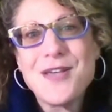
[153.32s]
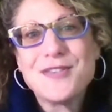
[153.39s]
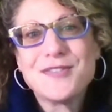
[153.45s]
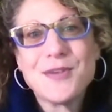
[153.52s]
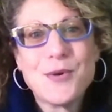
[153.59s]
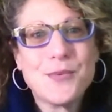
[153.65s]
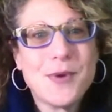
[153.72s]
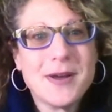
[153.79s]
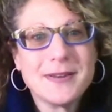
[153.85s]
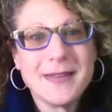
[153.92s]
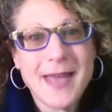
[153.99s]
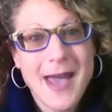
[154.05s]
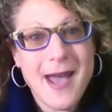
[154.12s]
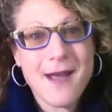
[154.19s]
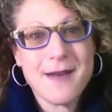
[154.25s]
So 1
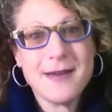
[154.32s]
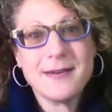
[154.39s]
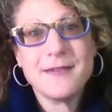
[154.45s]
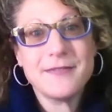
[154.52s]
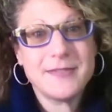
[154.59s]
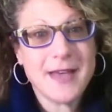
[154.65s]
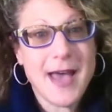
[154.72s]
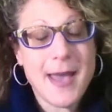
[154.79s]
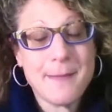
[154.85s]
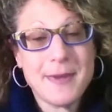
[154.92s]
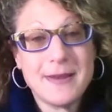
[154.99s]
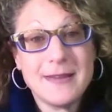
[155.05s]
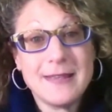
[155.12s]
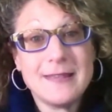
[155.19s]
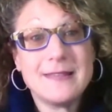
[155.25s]
carat of
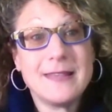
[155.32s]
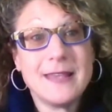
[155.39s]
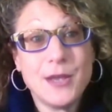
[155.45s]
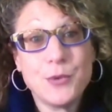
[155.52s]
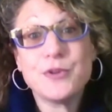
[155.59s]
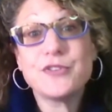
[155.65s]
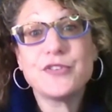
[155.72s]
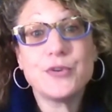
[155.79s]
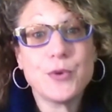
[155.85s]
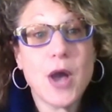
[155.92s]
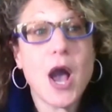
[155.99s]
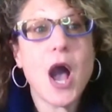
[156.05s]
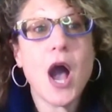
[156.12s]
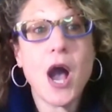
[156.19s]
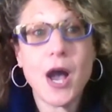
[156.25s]
diamond is equal to
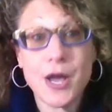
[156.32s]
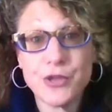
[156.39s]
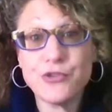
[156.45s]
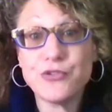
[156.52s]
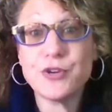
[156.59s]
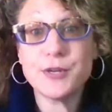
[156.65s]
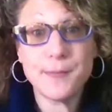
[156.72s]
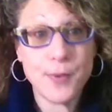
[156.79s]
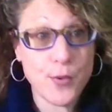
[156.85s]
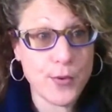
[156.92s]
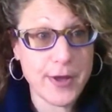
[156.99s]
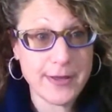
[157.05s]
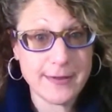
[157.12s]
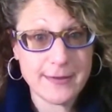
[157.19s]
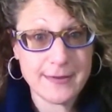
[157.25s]
100
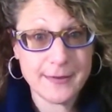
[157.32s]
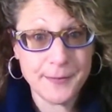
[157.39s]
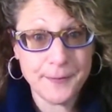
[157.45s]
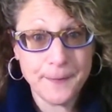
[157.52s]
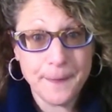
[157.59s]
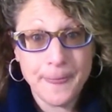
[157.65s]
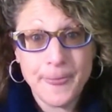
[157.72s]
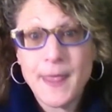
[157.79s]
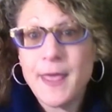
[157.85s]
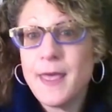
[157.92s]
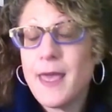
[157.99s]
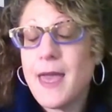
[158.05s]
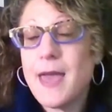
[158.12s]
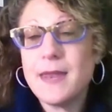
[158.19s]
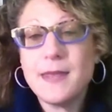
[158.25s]
points.
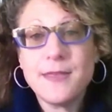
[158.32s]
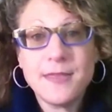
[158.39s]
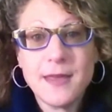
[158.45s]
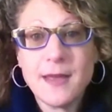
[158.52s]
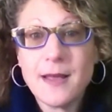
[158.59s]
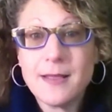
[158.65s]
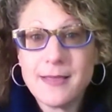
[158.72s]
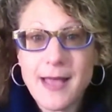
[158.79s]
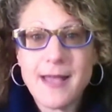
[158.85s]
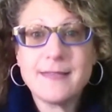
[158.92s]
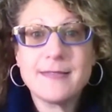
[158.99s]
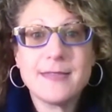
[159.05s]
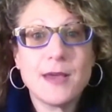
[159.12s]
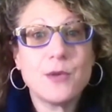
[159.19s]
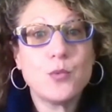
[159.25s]
Anything
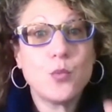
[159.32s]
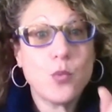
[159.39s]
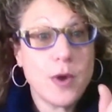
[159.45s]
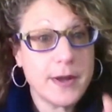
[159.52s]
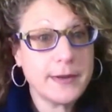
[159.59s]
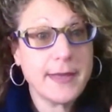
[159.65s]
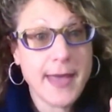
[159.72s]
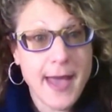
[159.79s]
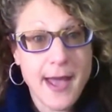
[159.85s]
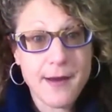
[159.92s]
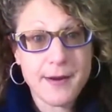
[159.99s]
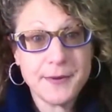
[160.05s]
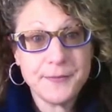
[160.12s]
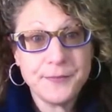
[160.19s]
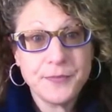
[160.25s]
less than 1
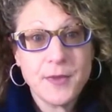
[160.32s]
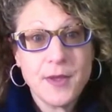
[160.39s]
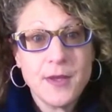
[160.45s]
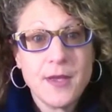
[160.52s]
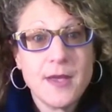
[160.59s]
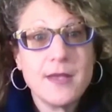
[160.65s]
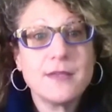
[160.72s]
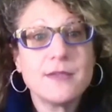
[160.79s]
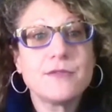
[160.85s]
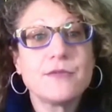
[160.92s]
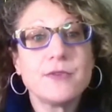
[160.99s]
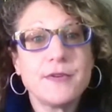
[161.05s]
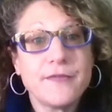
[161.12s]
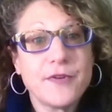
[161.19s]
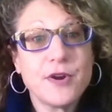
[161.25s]
carat is
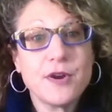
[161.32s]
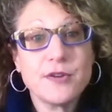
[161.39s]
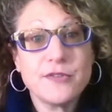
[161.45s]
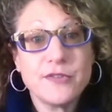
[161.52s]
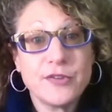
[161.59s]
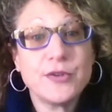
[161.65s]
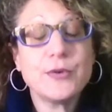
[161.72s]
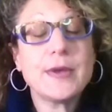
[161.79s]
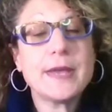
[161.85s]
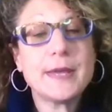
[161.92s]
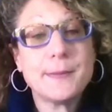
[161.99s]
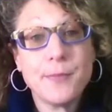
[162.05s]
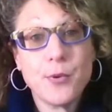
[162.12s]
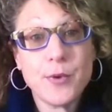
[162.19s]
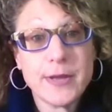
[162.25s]
referred to
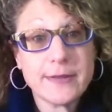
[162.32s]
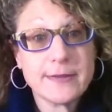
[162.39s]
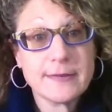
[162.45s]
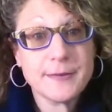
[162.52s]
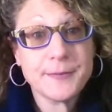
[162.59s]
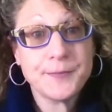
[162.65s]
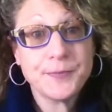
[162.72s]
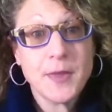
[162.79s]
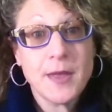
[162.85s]
in points.